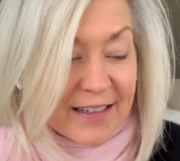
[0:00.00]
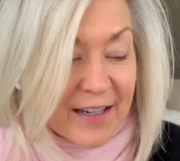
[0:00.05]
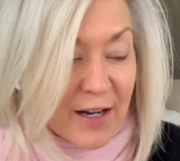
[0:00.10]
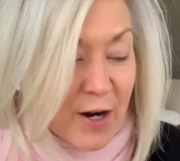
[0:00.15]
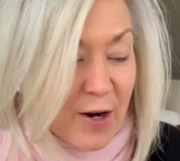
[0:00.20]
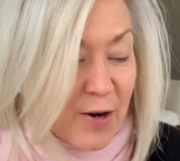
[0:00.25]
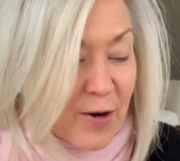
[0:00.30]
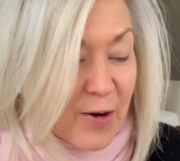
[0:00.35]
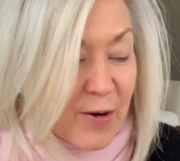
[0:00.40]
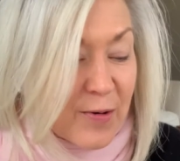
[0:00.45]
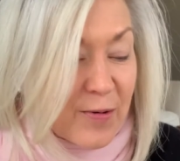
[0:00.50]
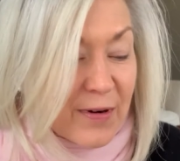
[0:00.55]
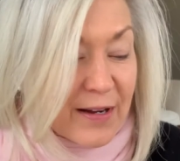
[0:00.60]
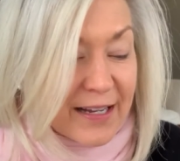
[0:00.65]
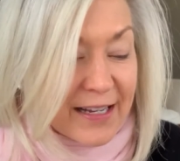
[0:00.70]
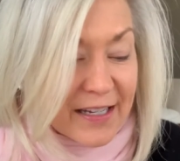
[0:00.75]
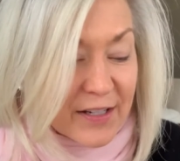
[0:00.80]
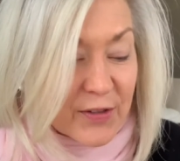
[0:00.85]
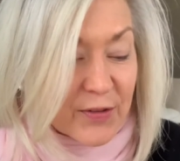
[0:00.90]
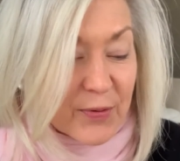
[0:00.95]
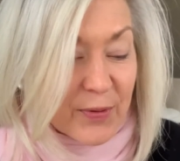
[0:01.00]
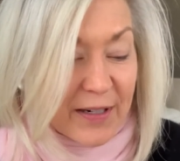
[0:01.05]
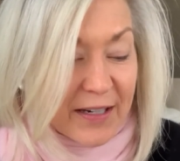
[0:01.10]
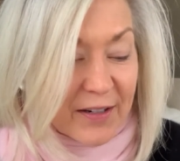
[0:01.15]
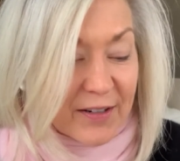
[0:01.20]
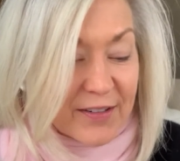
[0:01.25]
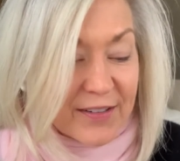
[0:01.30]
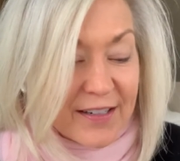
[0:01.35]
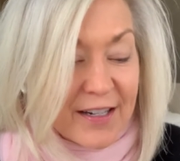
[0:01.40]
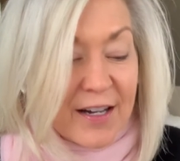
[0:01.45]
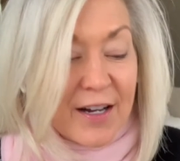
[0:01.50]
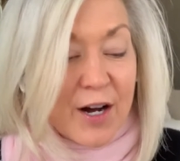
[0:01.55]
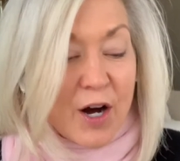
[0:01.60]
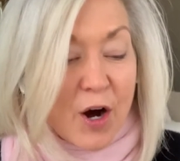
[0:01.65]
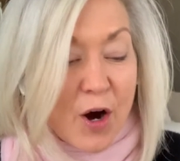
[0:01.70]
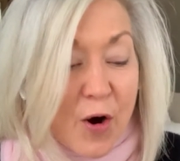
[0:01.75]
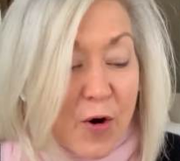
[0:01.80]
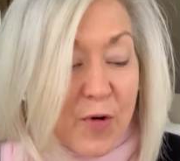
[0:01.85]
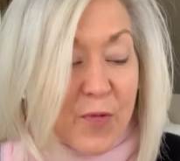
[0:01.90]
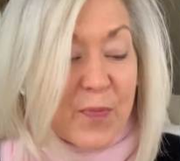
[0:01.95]
O Israel,
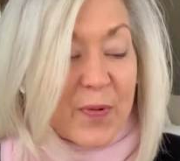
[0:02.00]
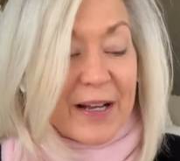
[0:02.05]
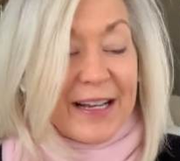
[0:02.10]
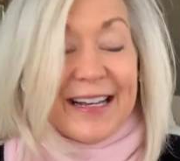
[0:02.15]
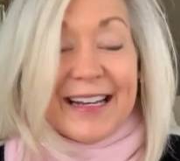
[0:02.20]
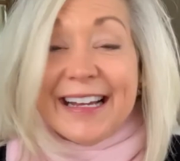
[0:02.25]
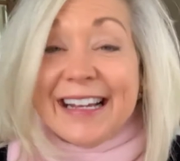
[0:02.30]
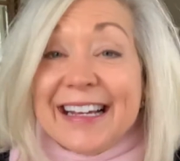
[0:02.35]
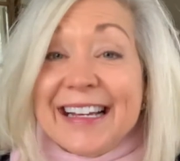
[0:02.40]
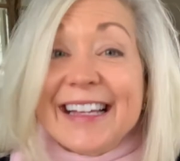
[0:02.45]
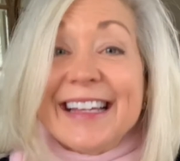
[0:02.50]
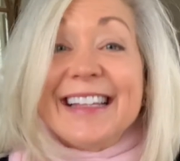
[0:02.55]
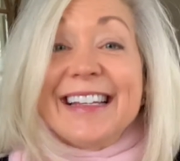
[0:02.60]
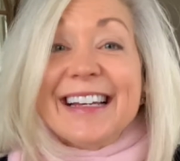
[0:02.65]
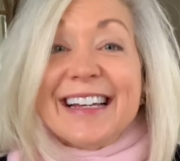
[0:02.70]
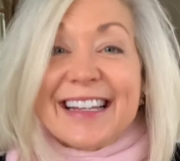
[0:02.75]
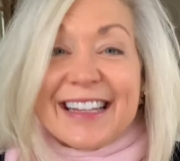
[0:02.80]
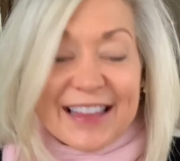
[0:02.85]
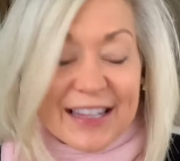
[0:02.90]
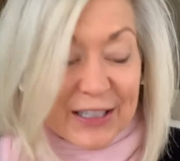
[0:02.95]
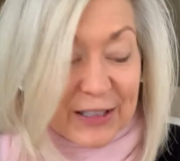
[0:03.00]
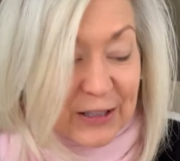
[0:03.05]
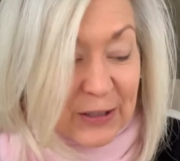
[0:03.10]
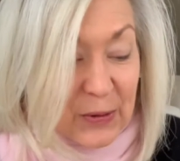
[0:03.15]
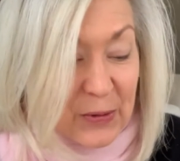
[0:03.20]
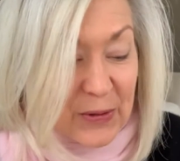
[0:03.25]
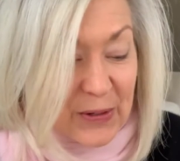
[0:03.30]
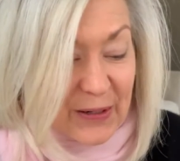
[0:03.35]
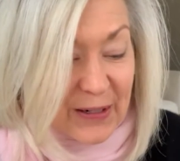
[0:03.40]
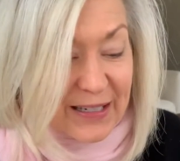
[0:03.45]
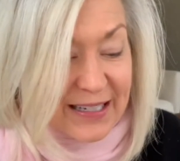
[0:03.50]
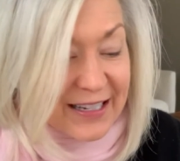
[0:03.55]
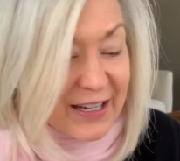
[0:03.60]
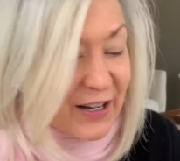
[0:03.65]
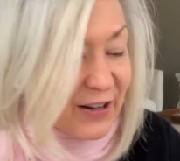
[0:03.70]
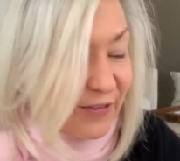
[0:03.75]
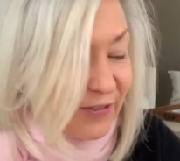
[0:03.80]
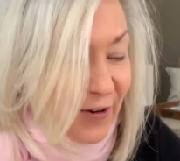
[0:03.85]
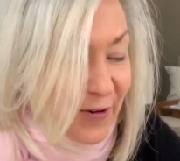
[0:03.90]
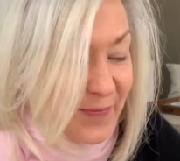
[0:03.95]
hope in the Lord
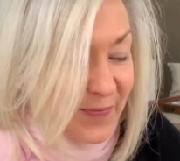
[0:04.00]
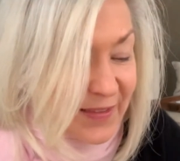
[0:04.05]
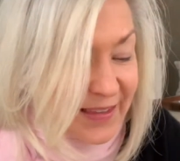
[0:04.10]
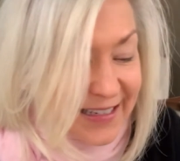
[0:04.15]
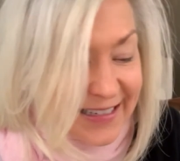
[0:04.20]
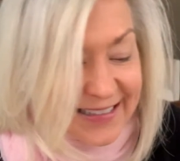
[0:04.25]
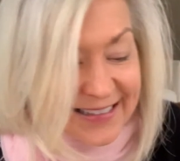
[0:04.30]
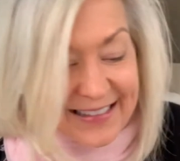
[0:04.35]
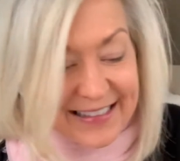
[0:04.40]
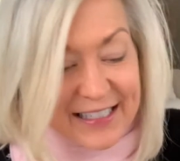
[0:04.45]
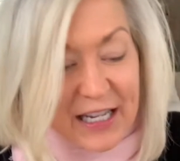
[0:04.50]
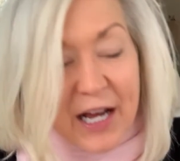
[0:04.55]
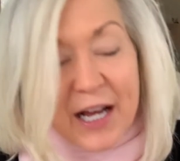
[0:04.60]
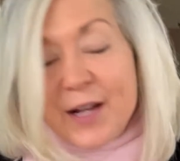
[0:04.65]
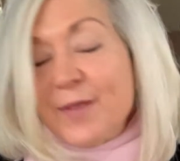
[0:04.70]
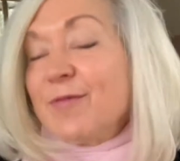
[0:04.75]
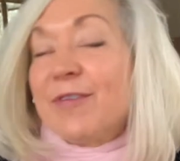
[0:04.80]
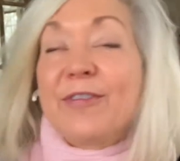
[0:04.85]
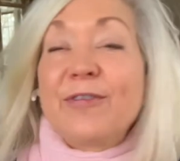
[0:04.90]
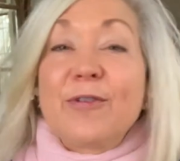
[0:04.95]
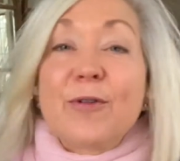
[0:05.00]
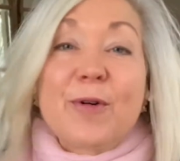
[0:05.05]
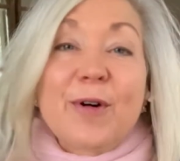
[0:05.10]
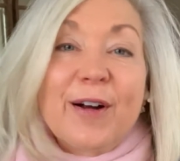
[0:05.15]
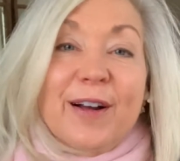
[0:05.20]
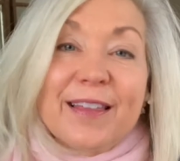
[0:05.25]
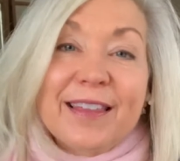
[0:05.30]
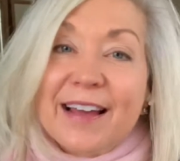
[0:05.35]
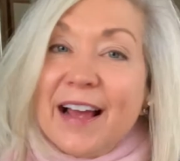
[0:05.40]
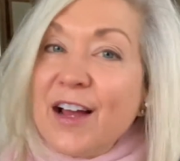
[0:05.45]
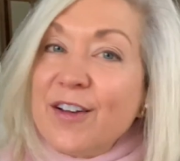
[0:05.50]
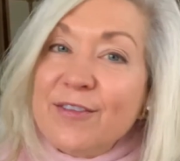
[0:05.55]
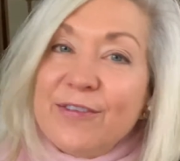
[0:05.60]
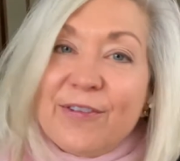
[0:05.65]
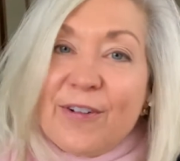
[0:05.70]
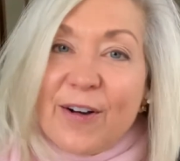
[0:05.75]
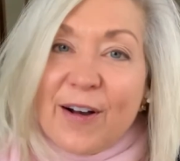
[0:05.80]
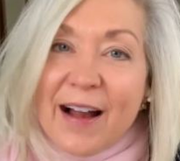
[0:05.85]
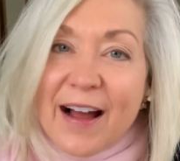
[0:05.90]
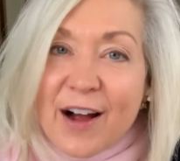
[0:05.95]
from this time forth and
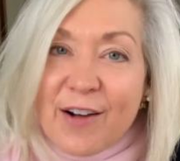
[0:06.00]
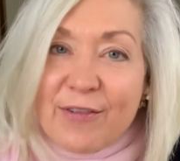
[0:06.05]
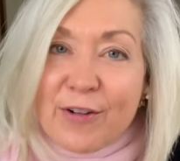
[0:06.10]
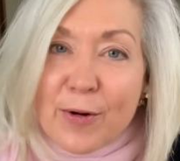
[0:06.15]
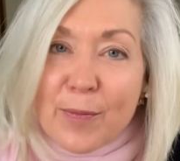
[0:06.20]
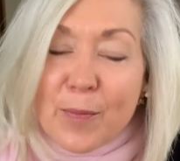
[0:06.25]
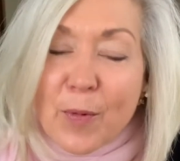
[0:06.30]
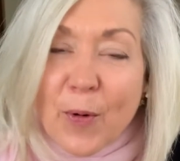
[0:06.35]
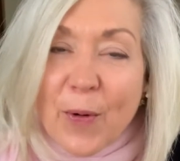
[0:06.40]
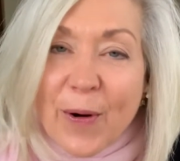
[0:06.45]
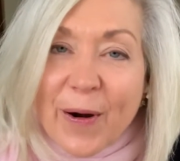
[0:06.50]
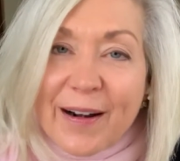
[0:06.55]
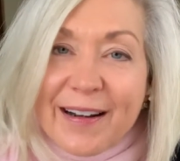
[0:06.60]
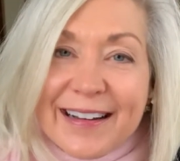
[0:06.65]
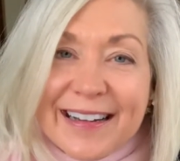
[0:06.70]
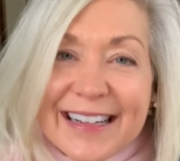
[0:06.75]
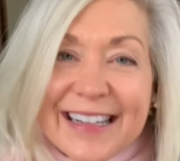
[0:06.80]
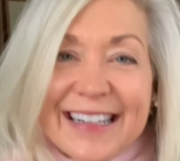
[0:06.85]
forevermore.